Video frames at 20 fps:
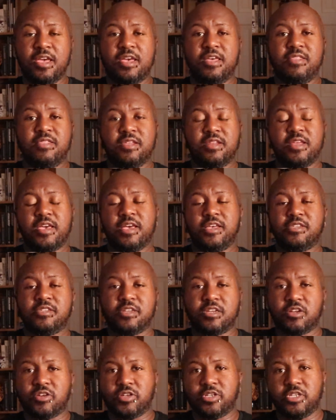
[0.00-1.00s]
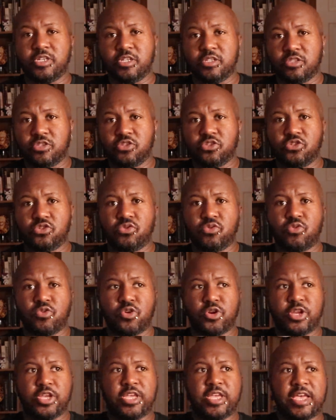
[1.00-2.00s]
and then as I create the
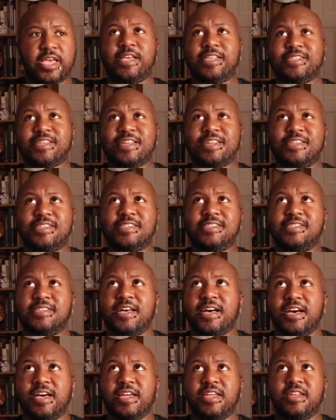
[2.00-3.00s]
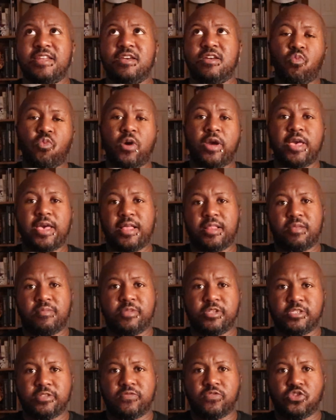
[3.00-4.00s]
story, as I decide what
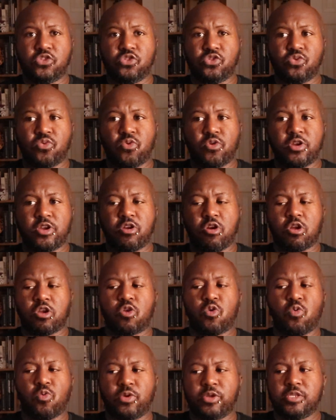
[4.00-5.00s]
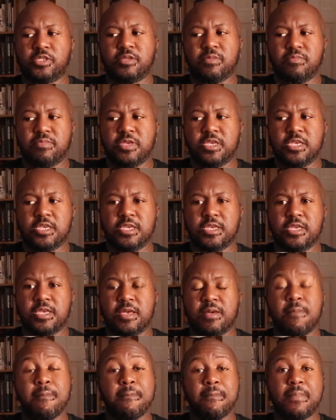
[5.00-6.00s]
elements of the story are going to be
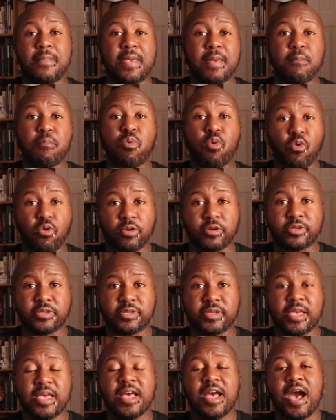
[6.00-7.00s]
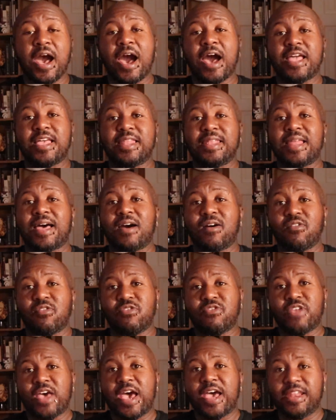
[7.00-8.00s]
important, I allow
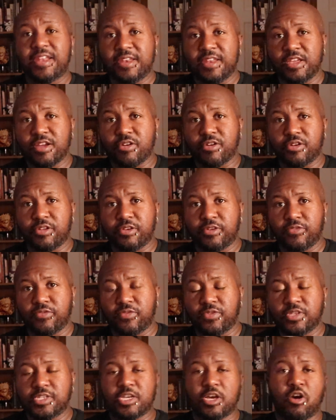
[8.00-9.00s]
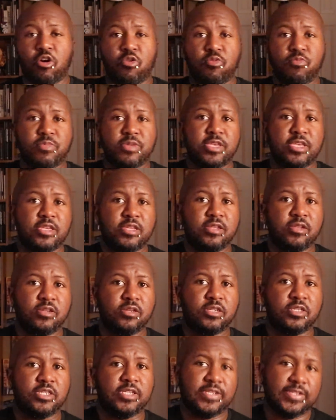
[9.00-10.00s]
that narrative to help me
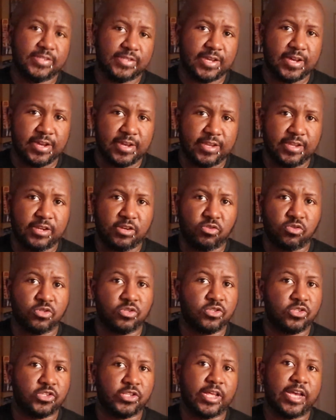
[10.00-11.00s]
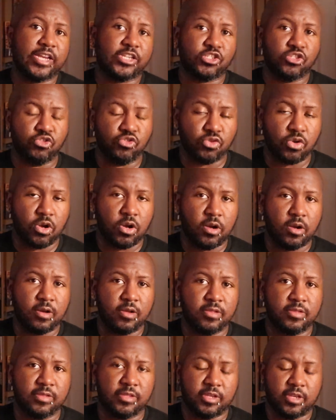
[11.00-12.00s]
design/draw
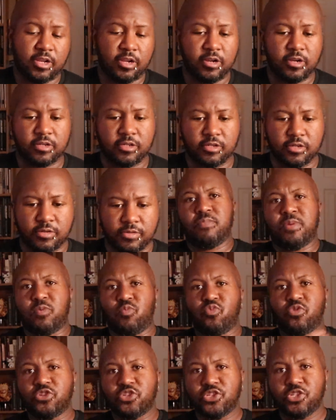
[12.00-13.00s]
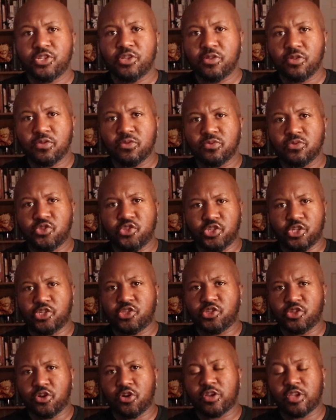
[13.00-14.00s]
the character. But we're still
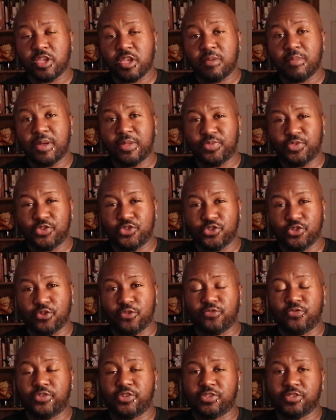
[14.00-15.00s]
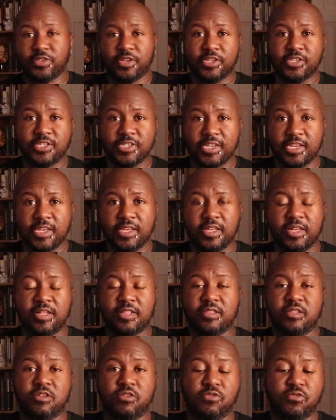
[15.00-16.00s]
just talking about the surface. Let's get a
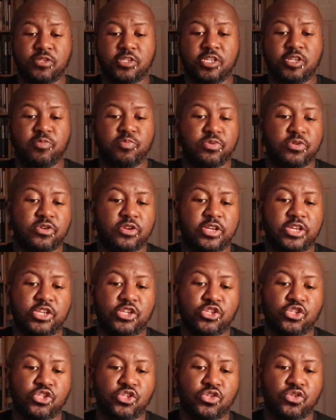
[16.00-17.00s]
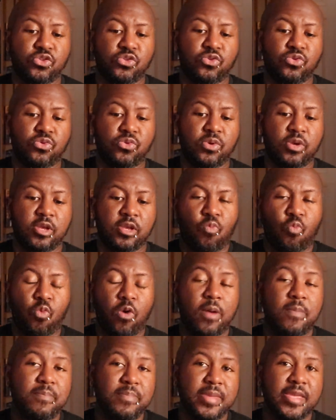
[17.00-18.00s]
little deeper into
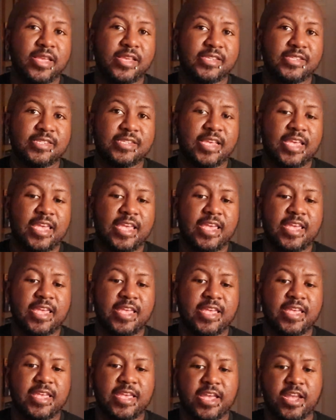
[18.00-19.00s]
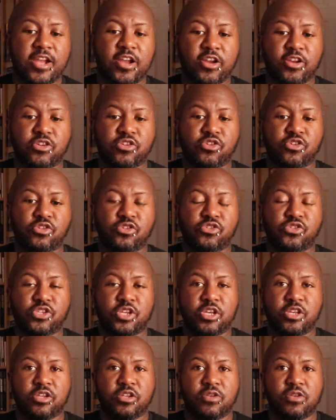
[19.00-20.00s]
what makes a character's